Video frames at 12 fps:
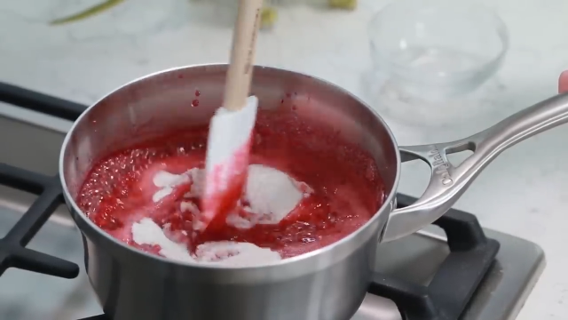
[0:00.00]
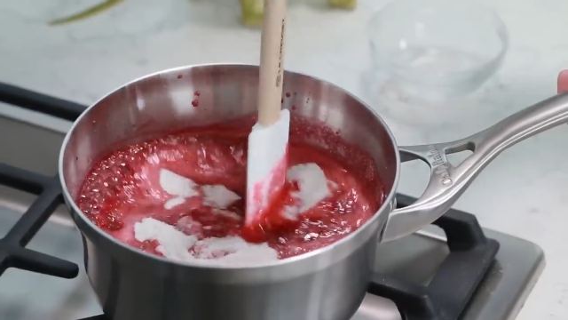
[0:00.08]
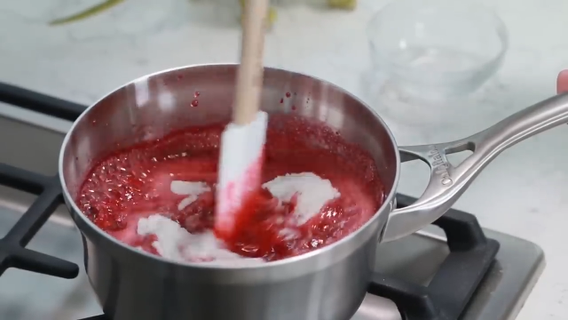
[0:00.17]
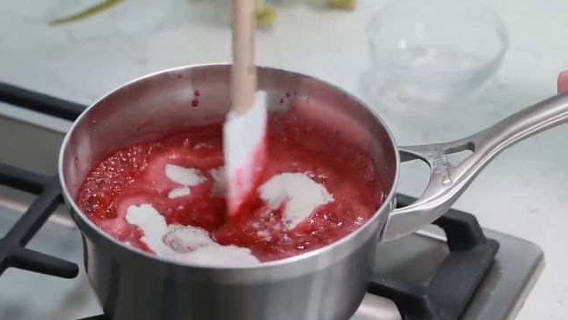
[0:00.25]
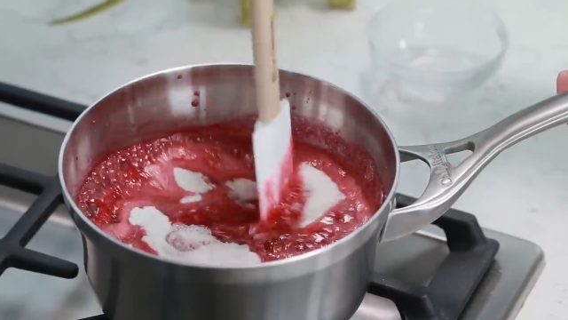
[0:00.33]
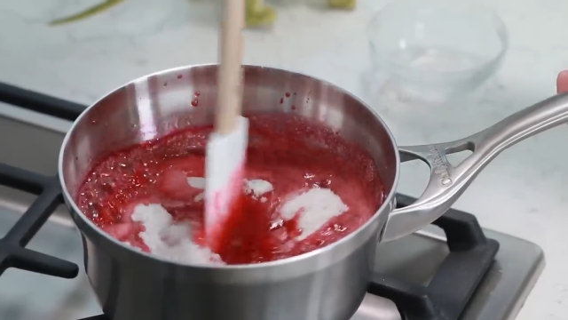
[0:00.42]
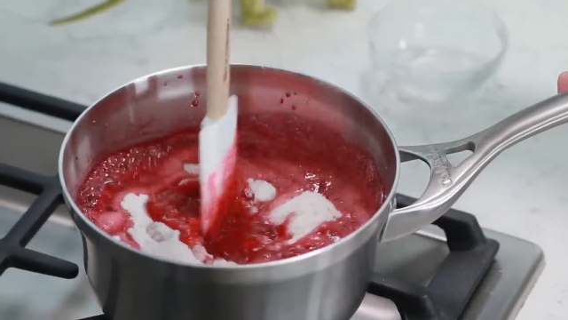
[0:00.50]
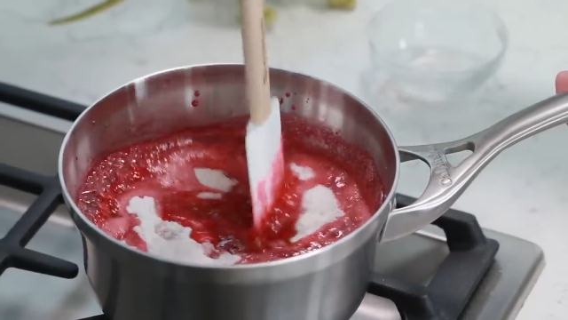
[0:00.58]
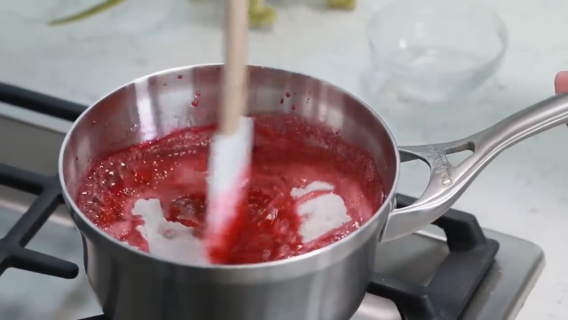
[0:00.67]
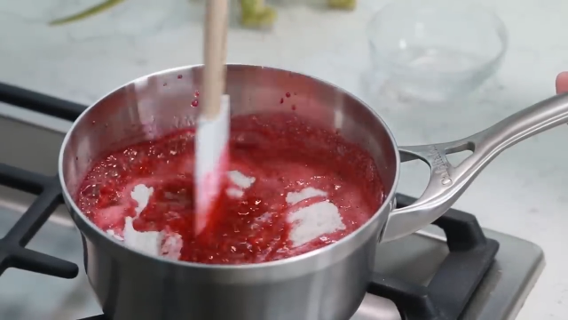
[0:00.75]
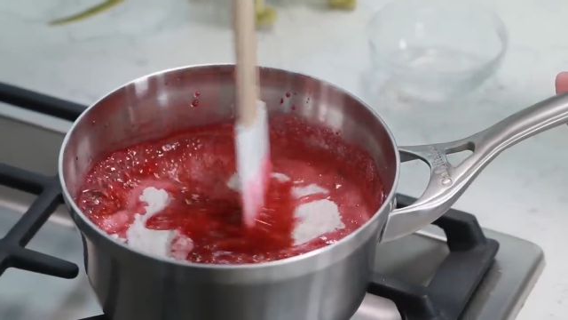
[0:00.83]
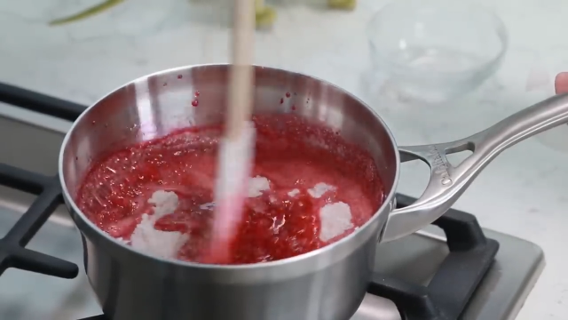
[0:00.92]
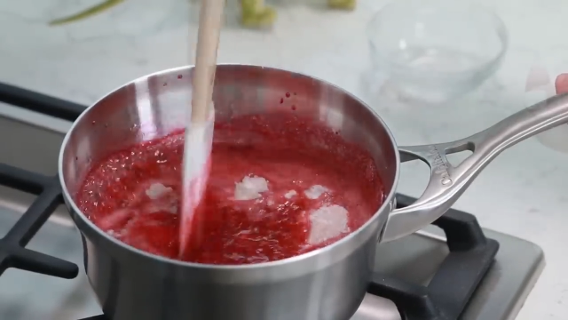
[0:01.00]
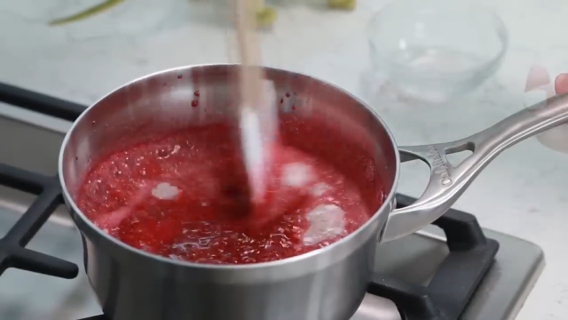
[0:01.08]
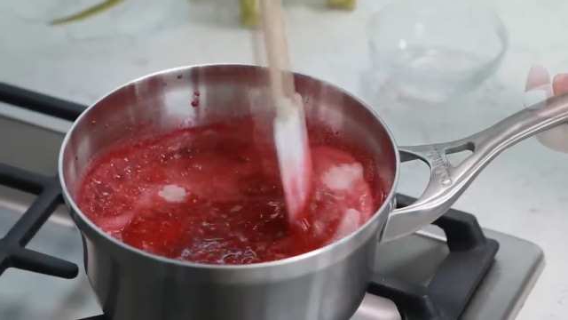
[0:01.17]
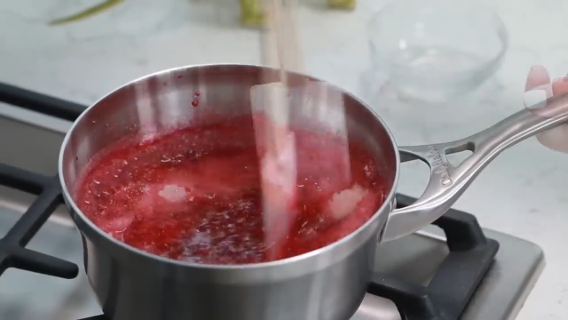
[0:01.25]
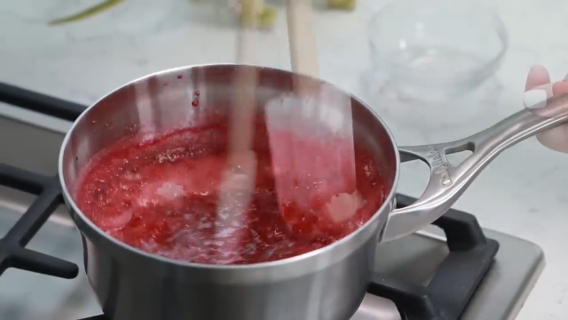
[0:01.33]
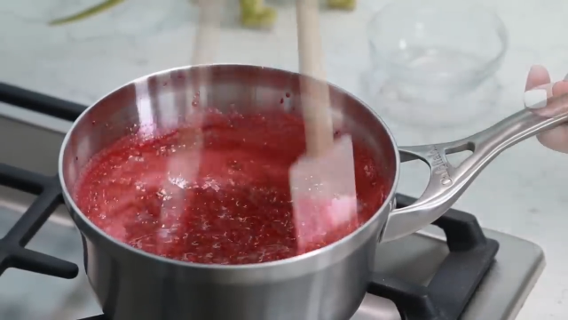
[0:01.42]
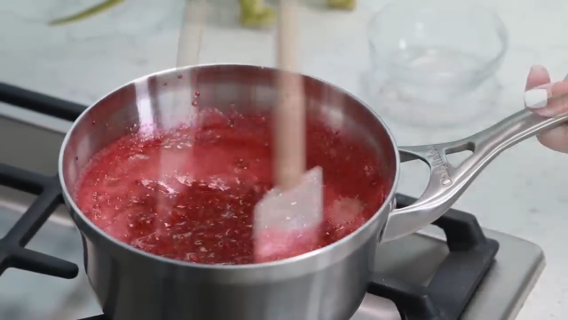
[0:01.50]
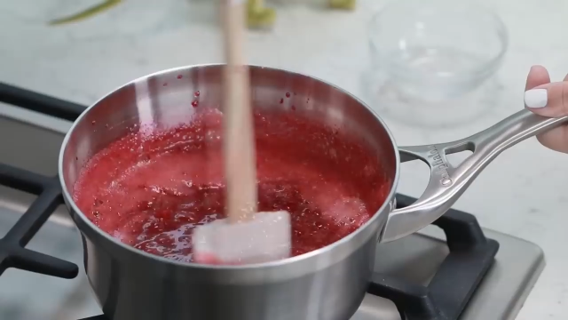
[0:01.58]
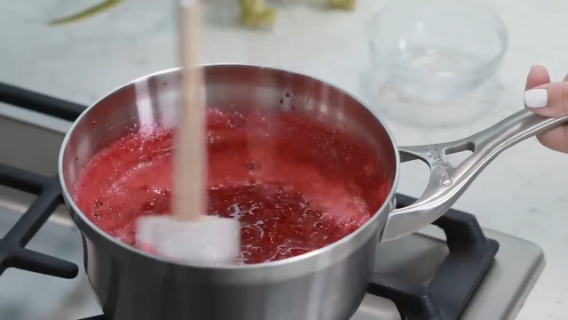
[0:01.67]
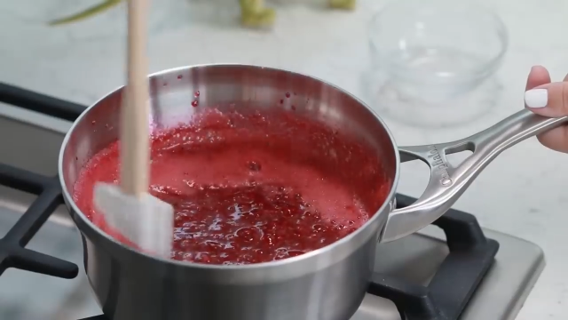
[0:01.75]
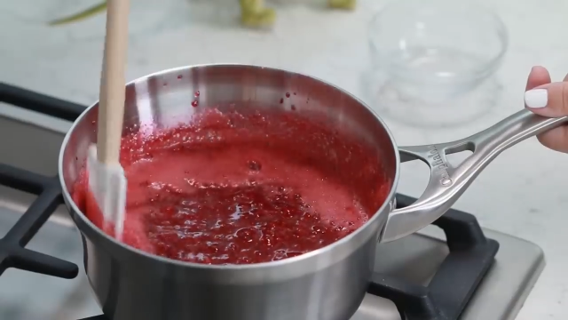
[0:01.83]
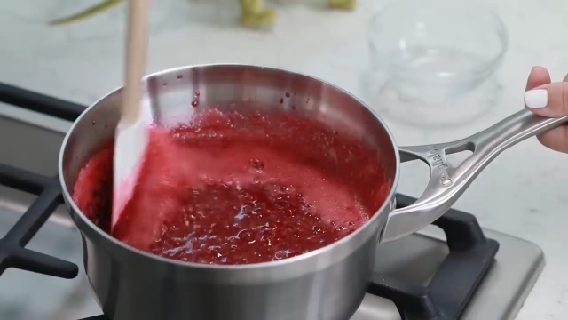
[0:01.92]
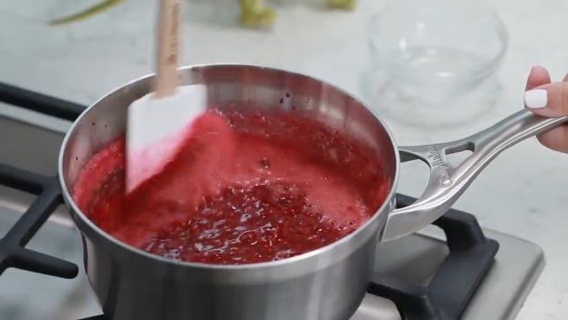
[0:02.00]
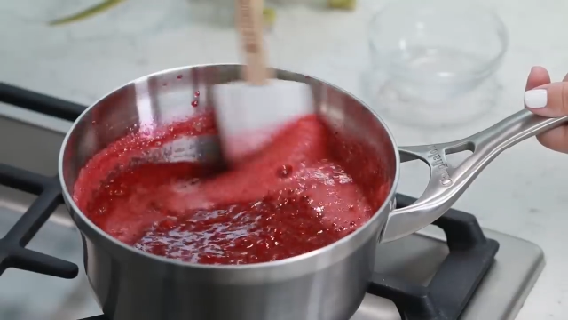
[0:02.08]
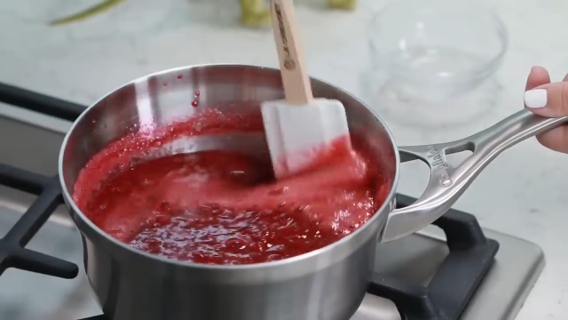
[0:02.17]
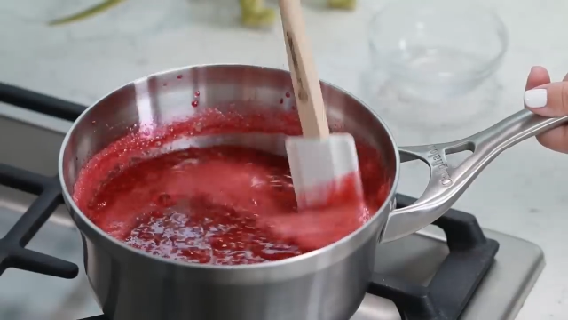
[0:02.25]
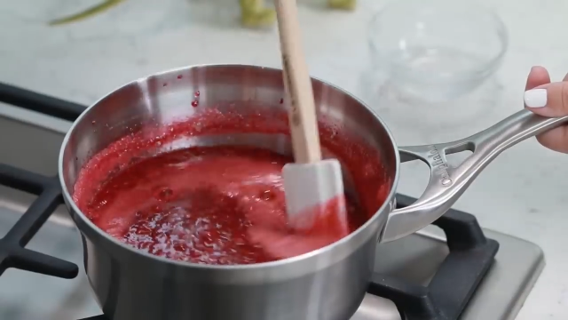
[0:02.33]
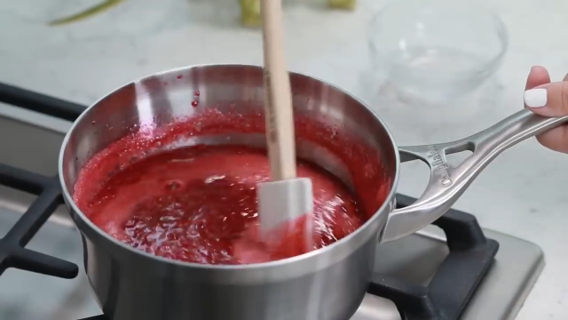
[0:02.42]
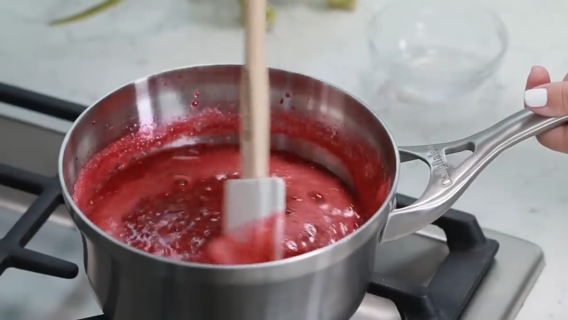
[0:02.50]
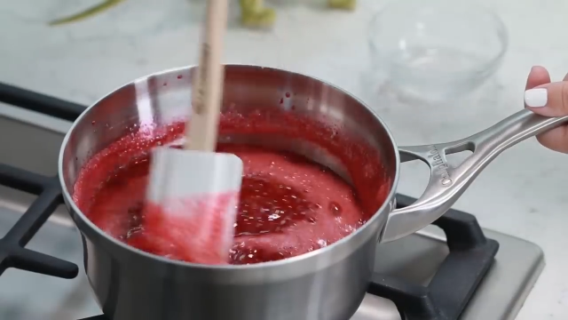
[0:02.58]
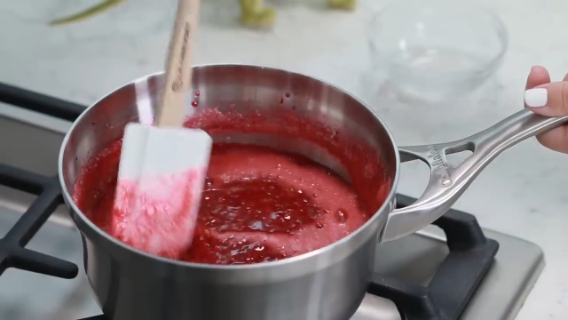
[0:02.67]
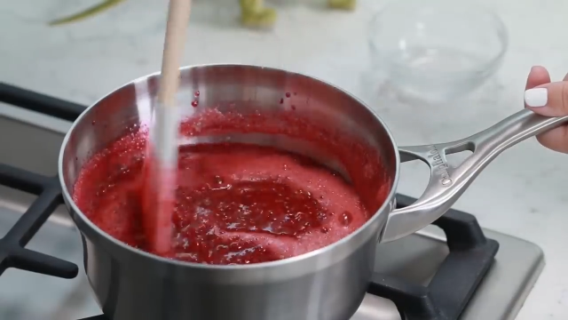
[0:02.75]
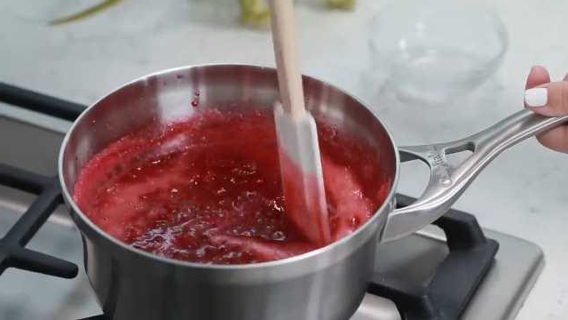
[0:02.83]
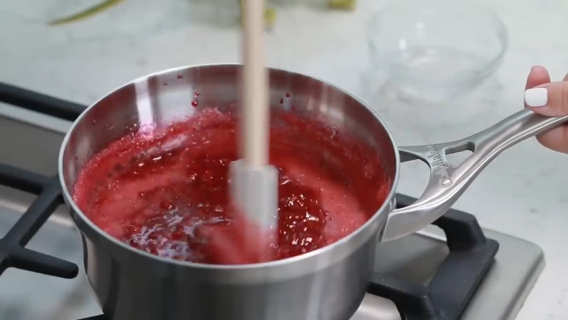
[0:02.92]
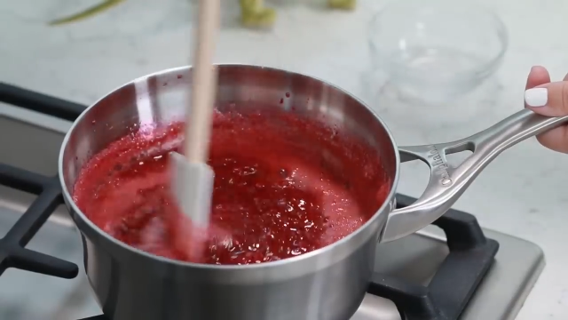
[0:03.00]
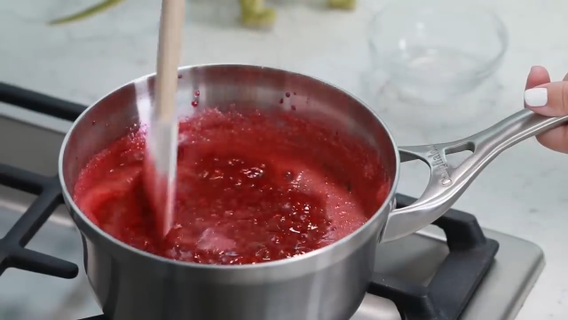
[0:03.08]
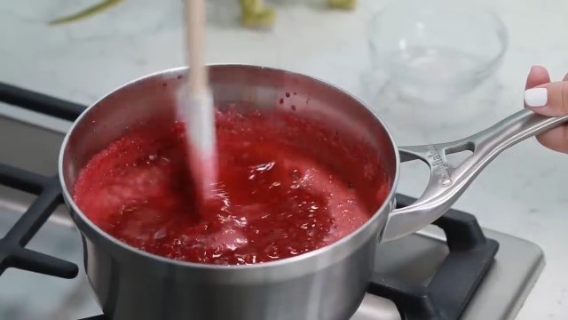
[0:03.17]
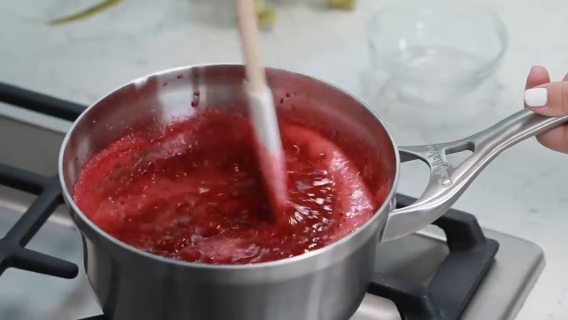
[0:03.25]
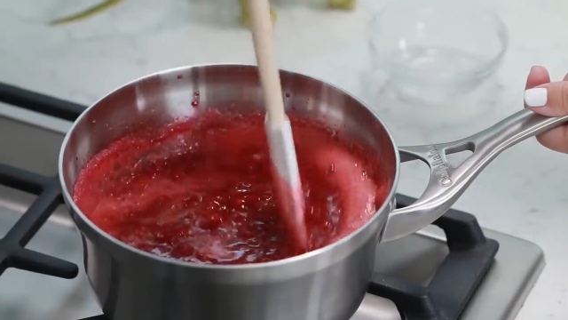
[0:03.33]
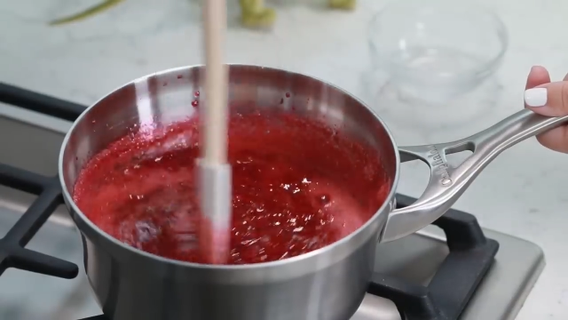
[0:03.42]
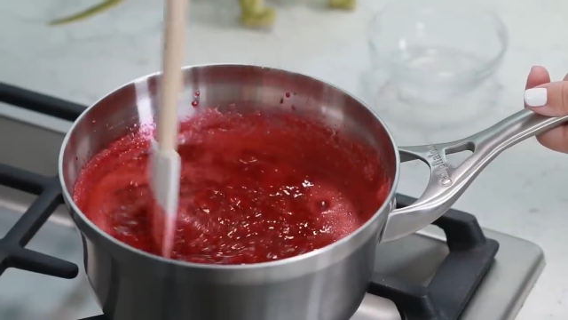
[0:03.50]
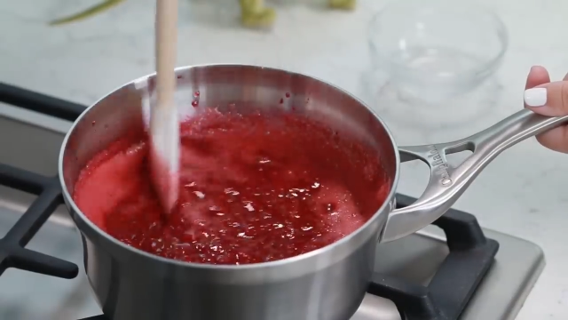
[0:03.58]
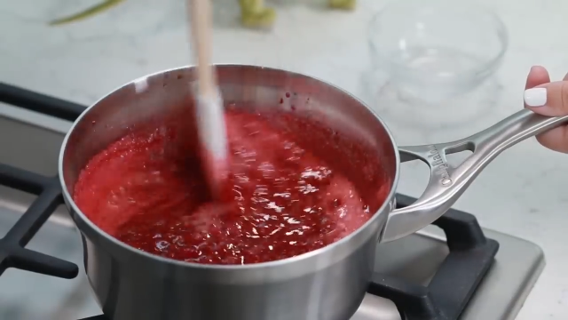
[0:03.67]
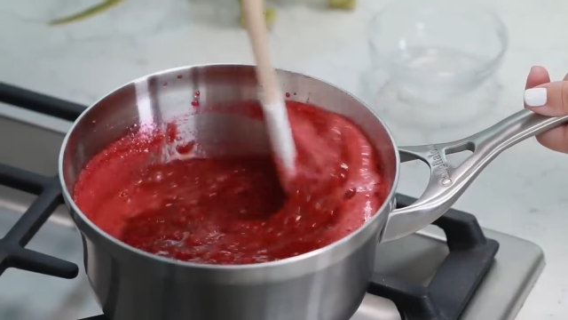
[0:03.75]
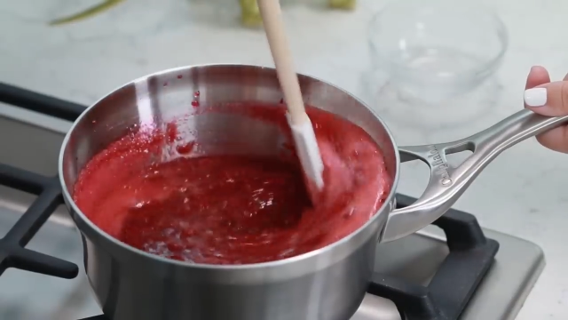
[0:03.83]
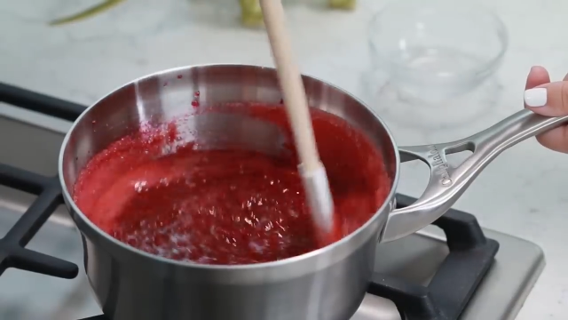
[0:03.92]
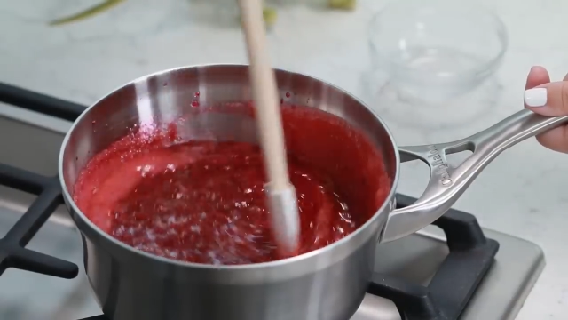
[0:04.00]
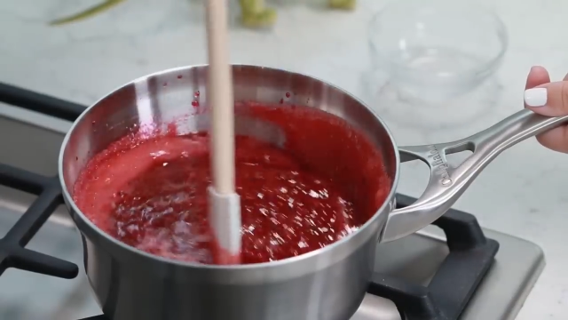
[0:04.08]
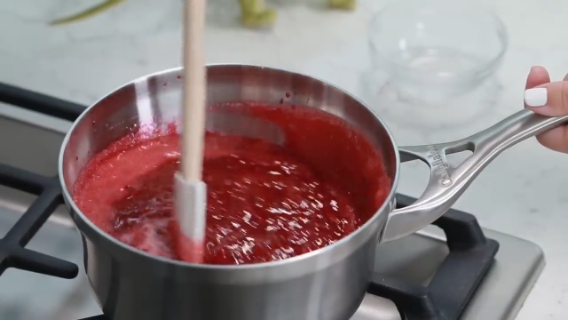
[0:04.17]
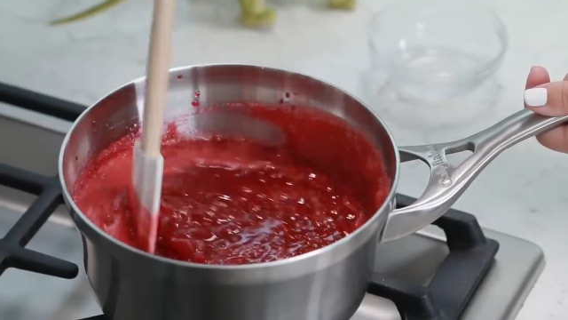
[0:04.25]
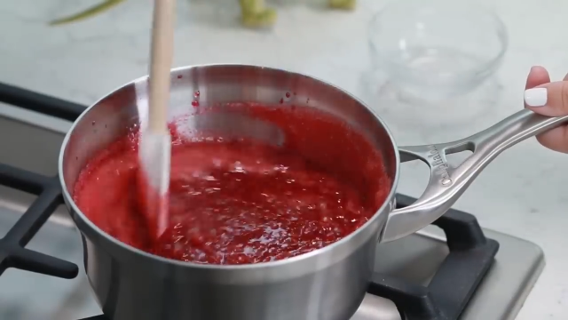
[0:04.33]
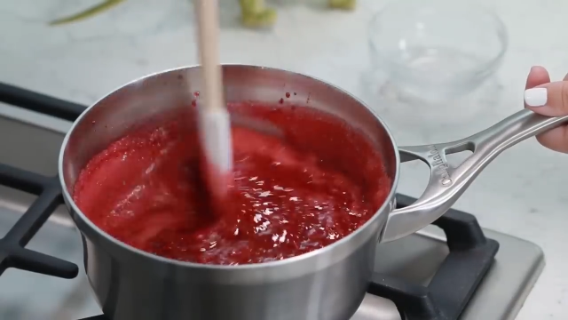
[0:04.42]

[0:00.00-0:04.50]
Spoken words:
No face is visible, so there are no lips to read.